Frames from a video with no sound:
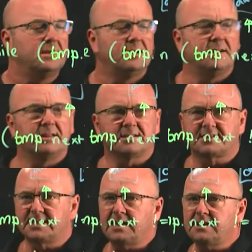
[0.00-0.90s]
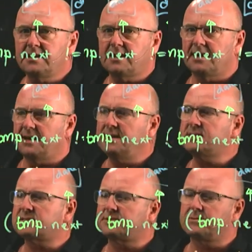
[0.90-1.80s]
In the second
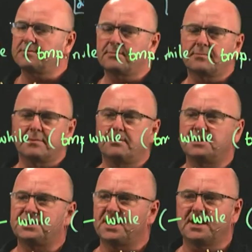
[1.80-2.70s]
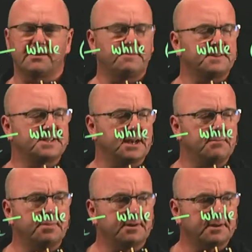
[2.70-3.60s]
case, when we're checking for
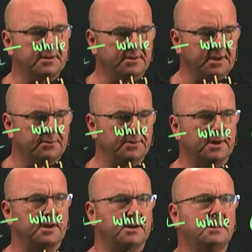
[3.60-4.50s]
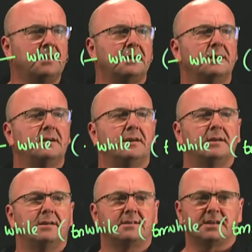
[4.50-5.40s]
temp not equal to null,
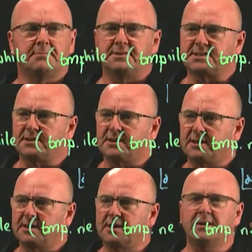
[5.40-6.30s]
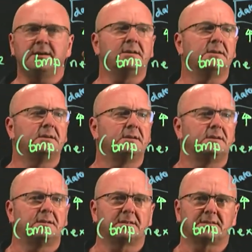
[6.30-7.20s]
temp is not null here,
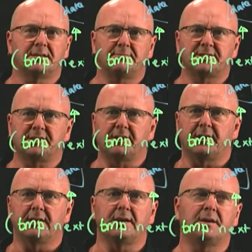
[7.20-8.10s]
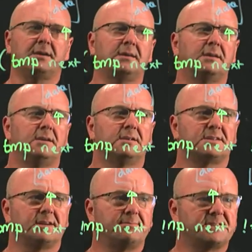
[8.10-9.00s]
temp is not null here,
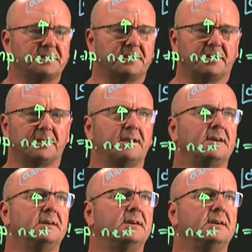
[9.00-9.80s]
temp is not null here,